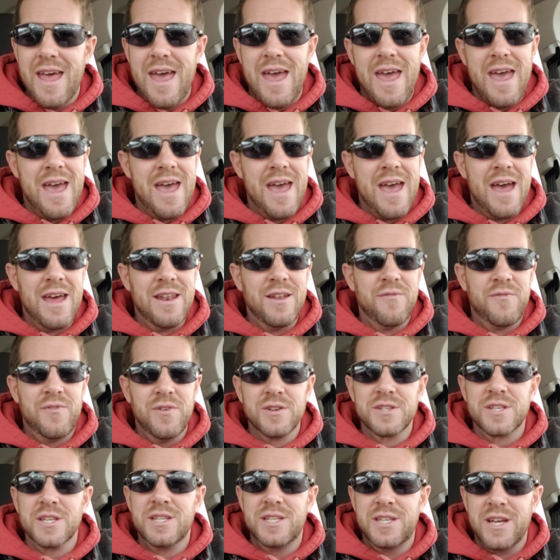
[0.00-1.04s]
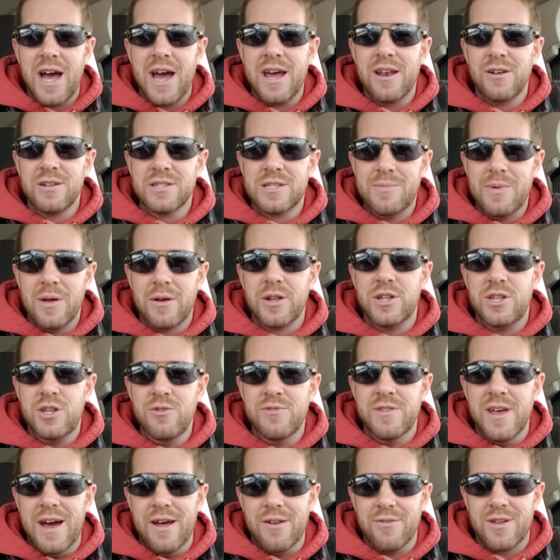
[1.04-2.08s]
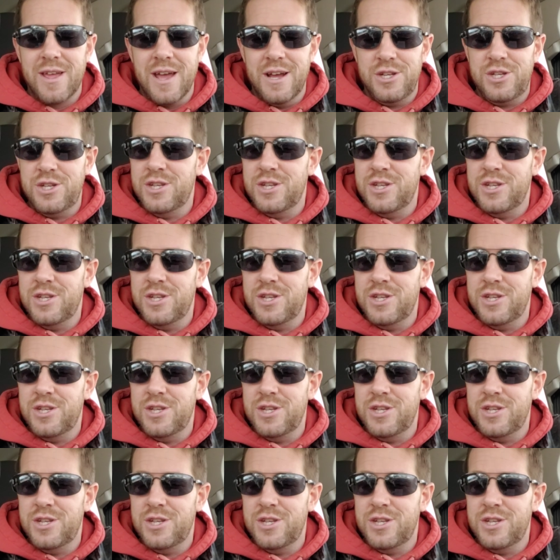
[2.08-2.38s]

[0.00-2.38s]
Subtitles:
and feels entitled to be able to do that, okay?